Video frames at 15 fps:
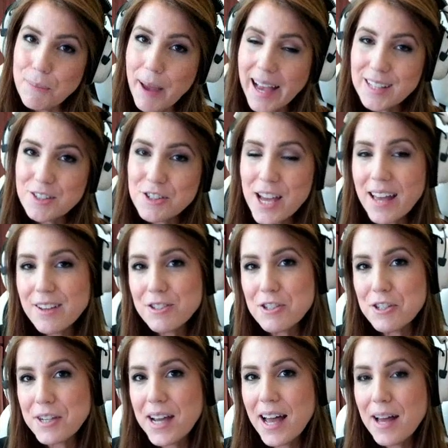Pass
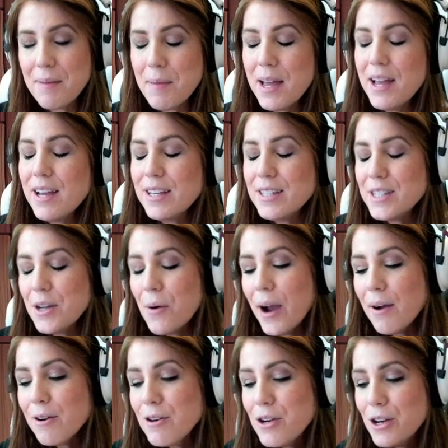Challenge to come. So
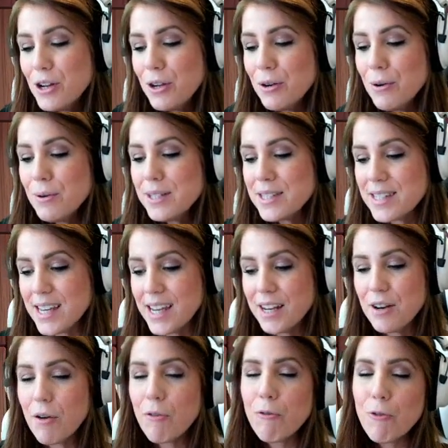our new
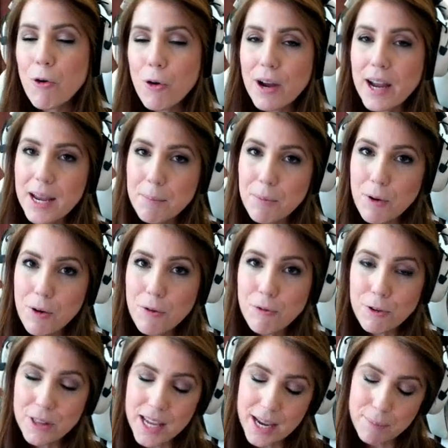skin for April,
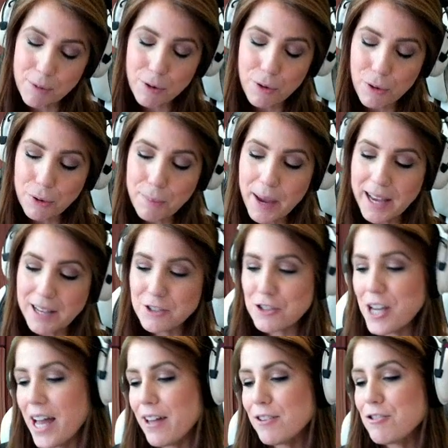for the April Gold Pass
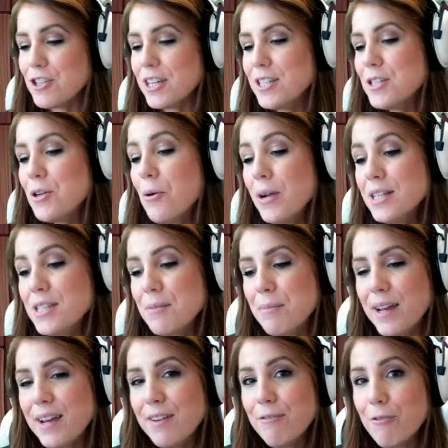Challenge, is going to
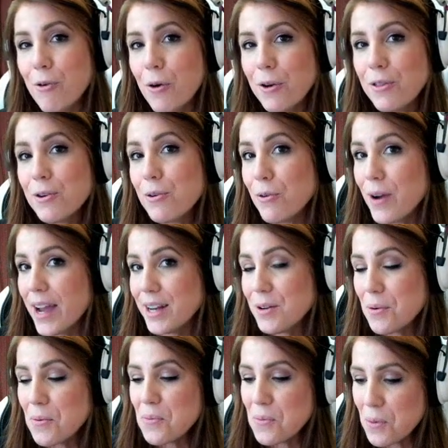be for the
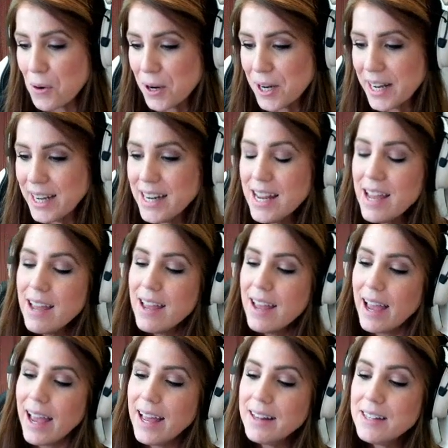Grand Warden.
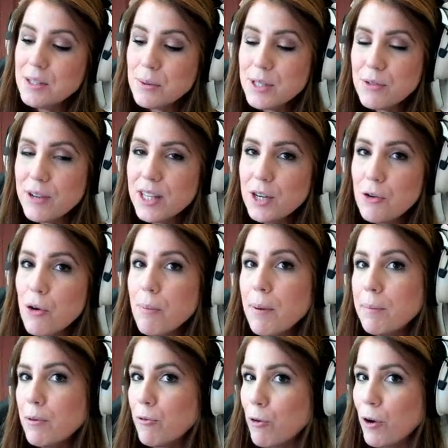And this one's really cool, but
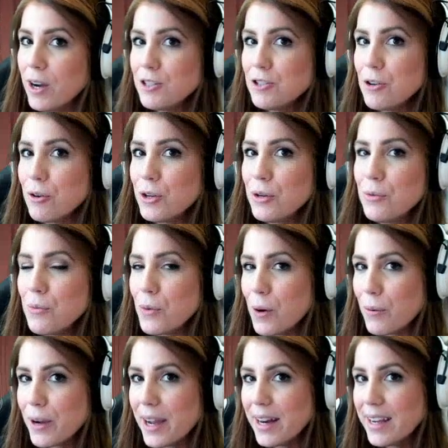before I show you
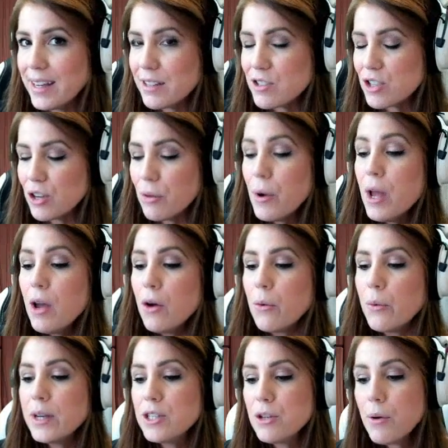what we're getting into,
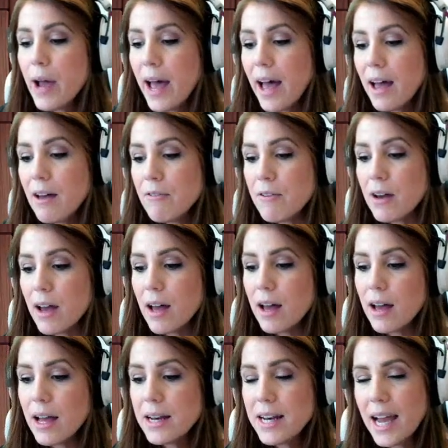we do have
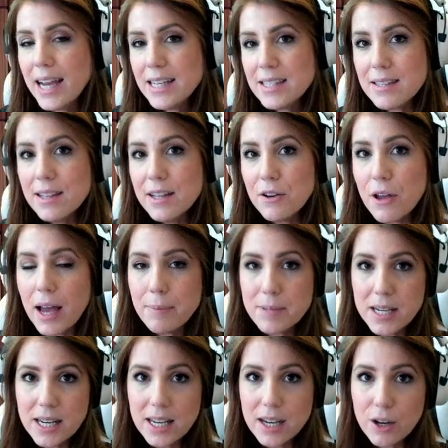uh, a nice little
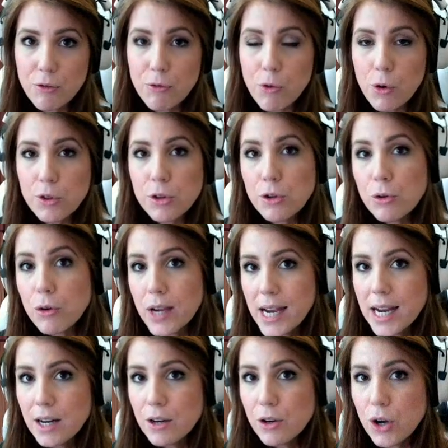update here for the
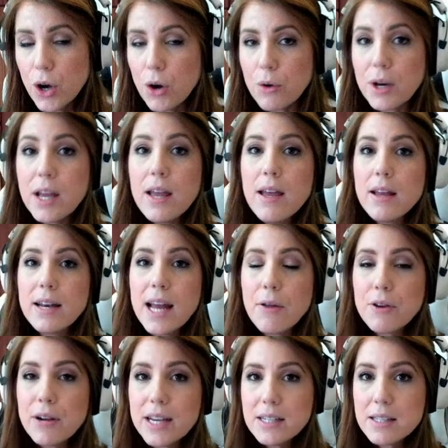creator code. Now
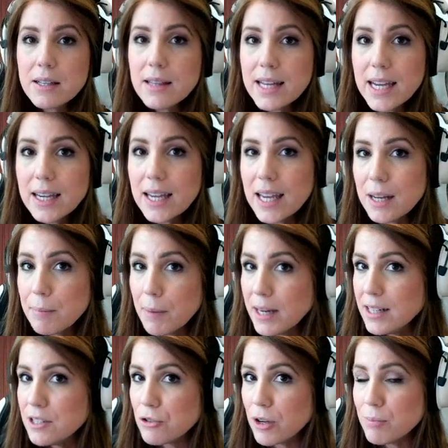there is a link in my
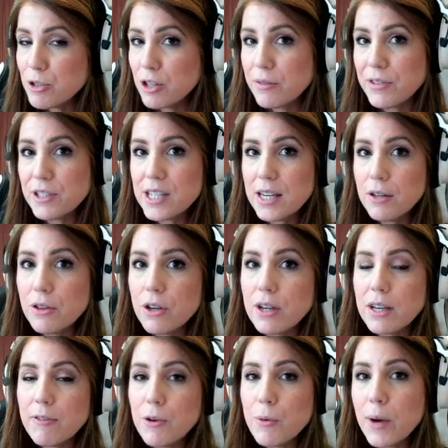description if you take a
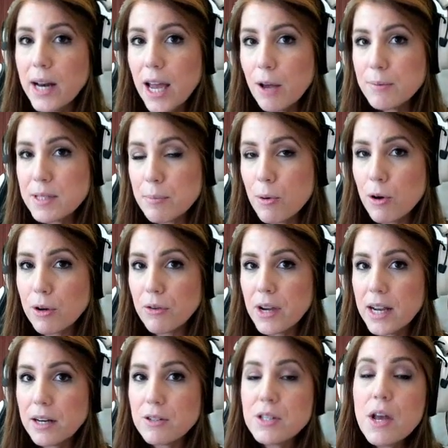look, if you wanna help support
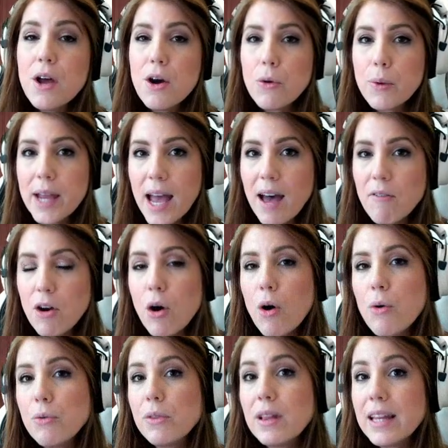creators, we have our
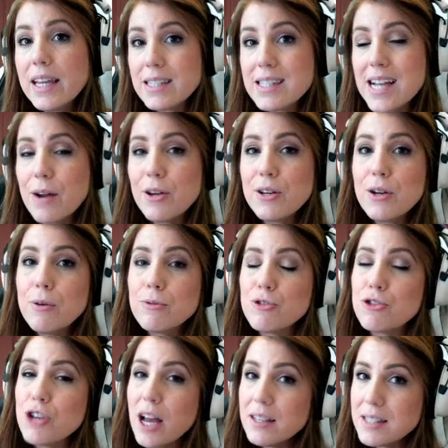own links now. You
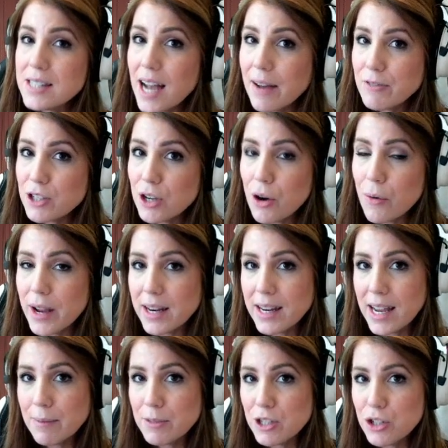don't just have to go
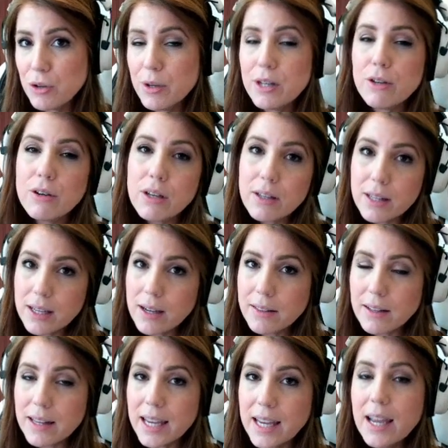in-game to do it. You can click
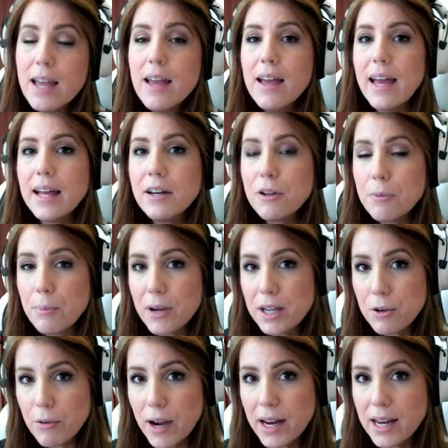on the link and it'll
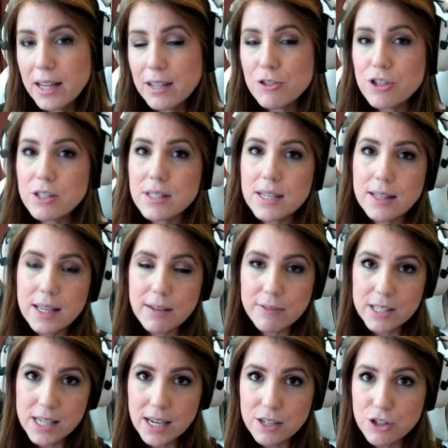bring you right in just like the
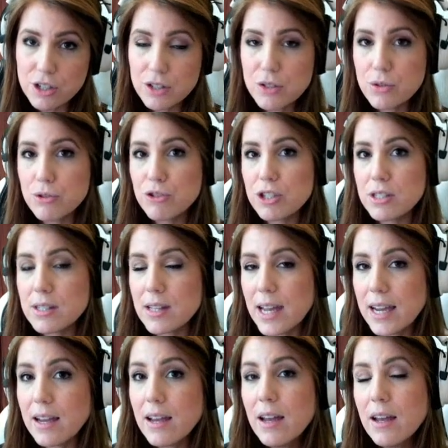invitations or just
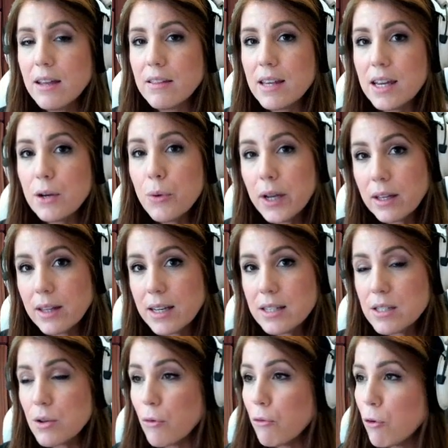like the quick quick
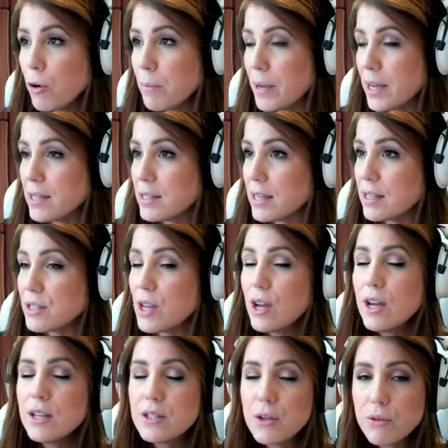links for bases.
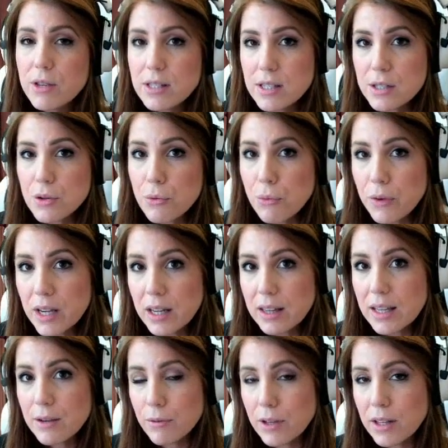So this is a
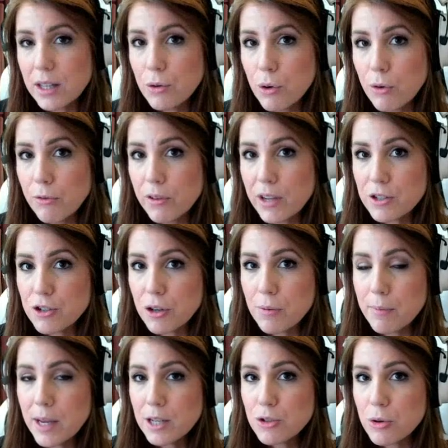really, really cool
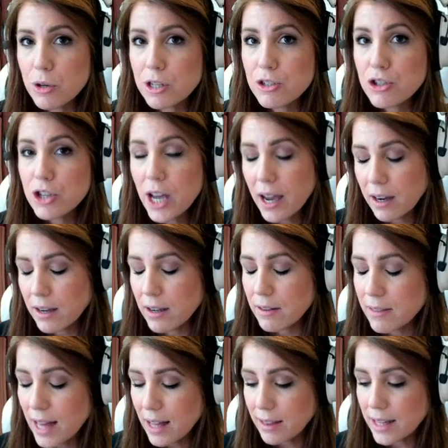feature. Make sure to check
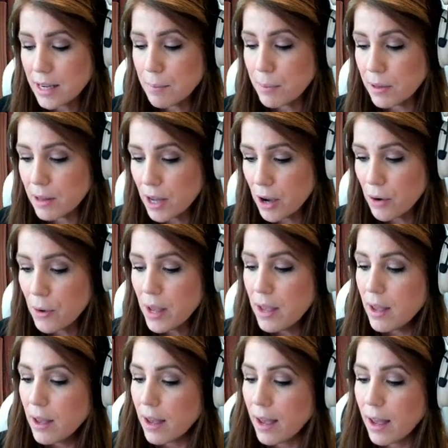that link below
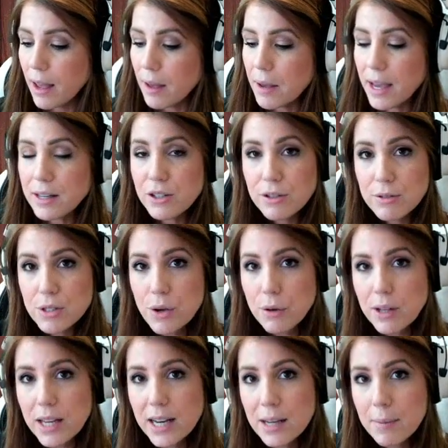uh, and use
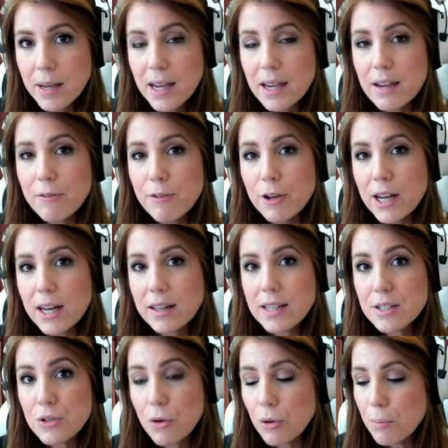code LADYB if you're getting
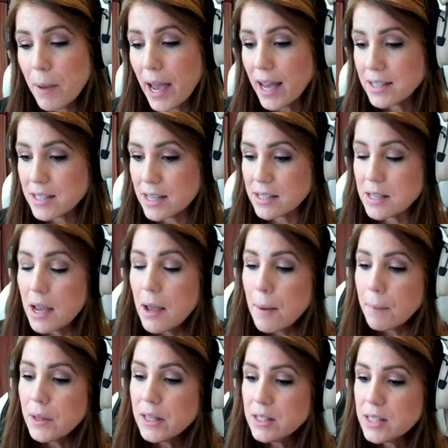these gold passes.
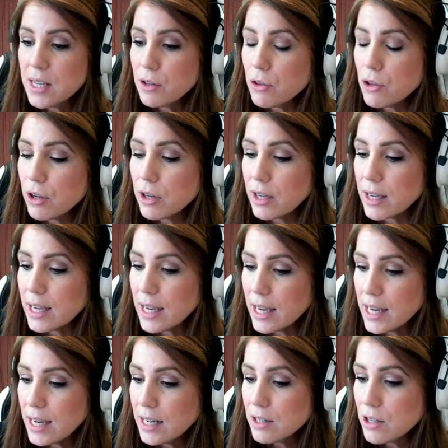But let's take a look
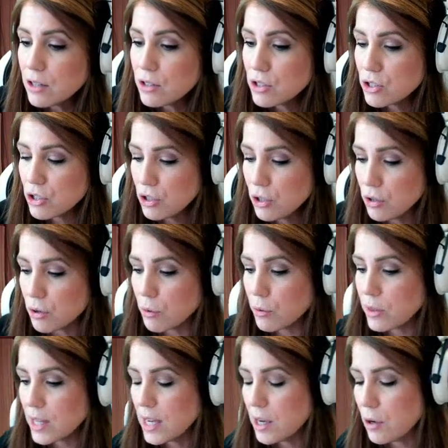
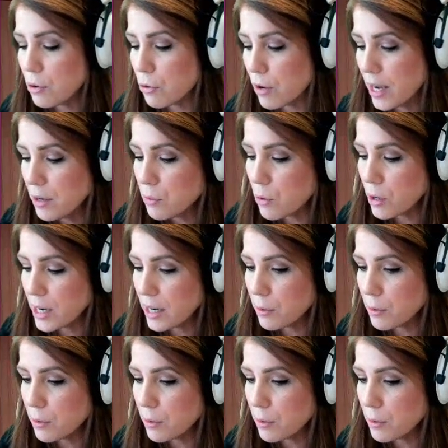into the Grand Warden.